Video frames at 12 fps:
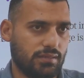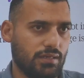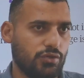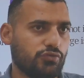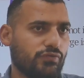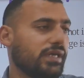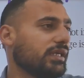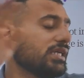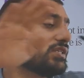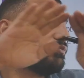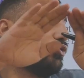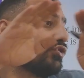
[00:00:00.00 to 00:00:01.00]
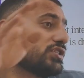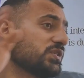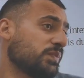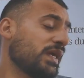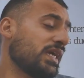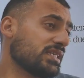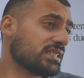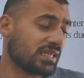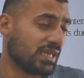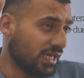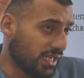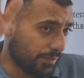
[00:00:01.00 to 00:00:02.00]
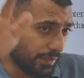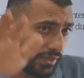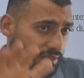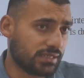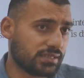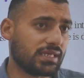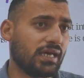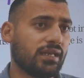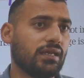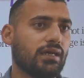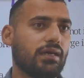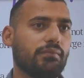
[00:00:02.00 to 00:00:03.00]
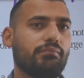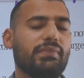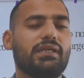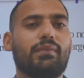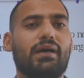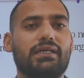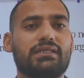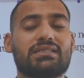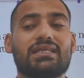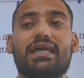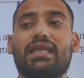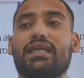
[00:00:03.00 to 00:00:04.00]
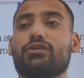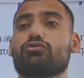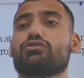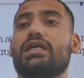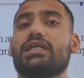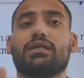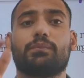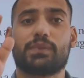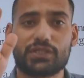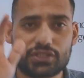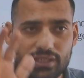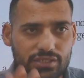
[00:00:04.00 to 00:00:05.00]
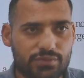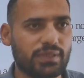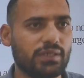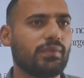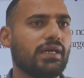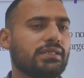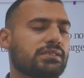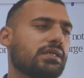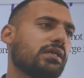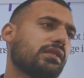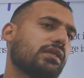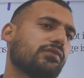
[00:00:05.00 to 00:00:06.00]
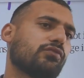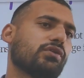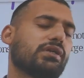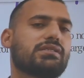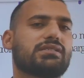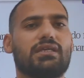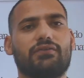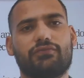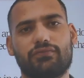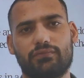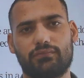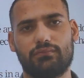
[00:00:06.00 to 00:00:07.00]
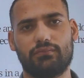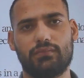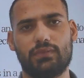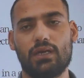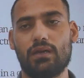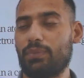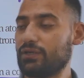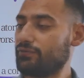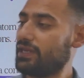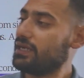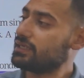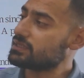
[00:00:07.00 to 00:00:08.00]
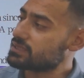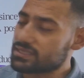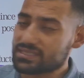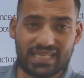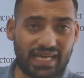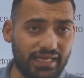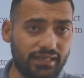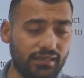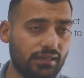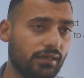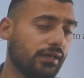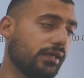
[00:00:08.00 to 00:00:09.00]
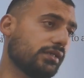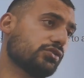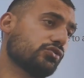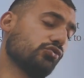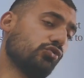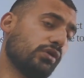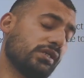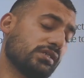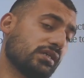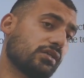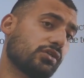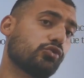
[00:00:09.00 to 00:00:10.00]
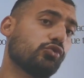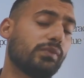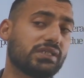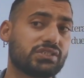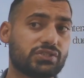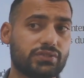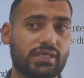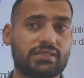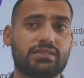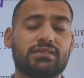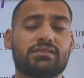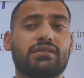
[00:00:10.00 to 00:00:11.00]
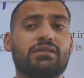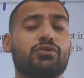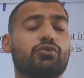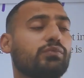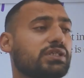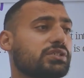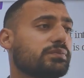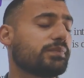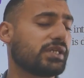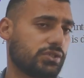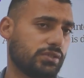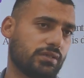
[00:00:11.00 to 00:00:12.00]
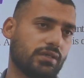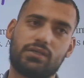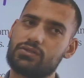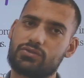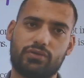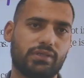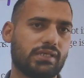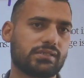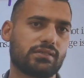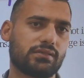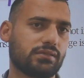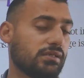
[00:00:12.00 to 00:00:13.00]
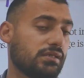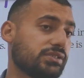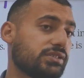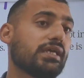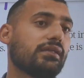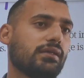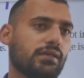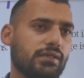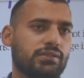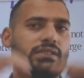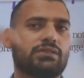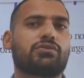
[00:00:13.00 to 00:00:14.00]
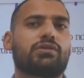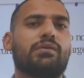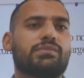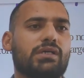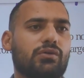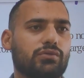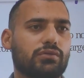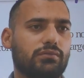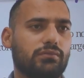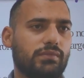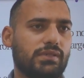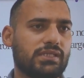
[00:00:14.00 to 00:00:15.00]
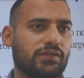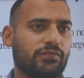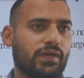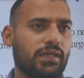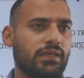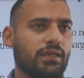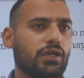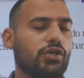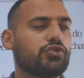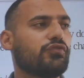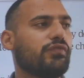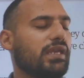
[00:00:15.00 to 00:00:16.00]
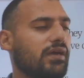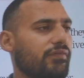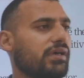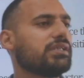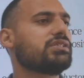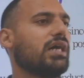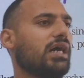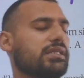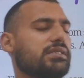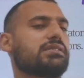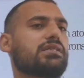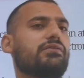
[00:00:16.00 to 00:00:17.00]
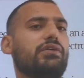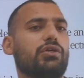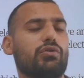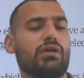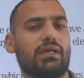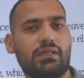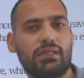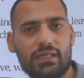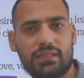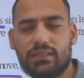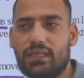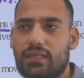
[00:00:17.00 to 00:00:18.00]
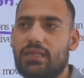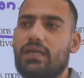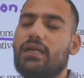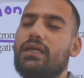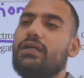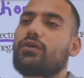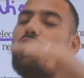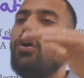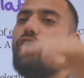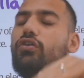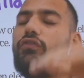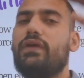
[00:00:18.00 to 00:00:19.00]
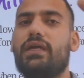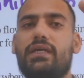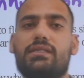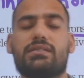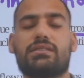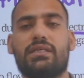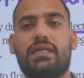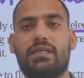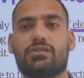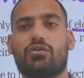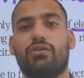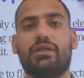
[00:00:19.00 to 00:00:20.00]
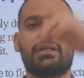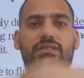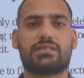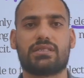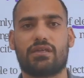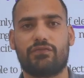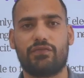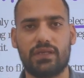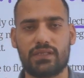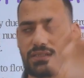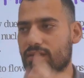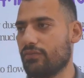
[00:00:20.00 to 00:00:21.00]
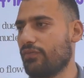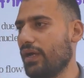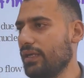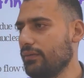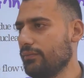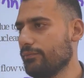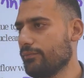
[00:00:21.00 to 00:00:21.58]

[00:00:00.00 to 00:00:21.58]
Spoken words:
So when it has more space, repulsions are minimized. Electrostatic pressure is minimized. Therefore, it is safe. But when it is inside, it is under too much stress, it is under too much pressure. So it doesn't stay there, it just comes out. Is that fine? So whenever charge is given to a conductor, it always stays on its surface. Fine?